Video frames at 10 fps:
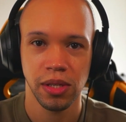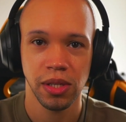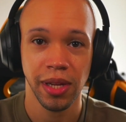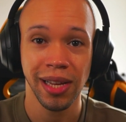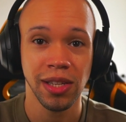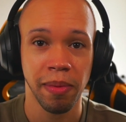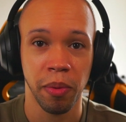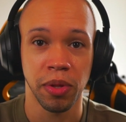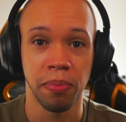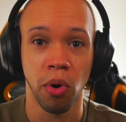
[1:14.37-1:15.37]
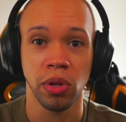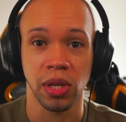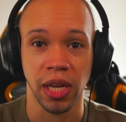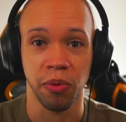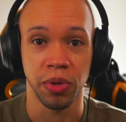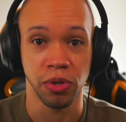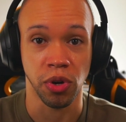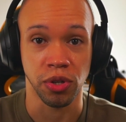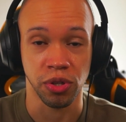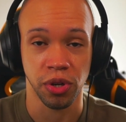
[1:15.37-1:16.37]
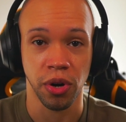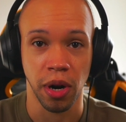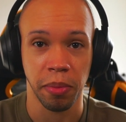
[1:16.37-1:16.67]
So now let's talk about what the board looks like when you start your turn.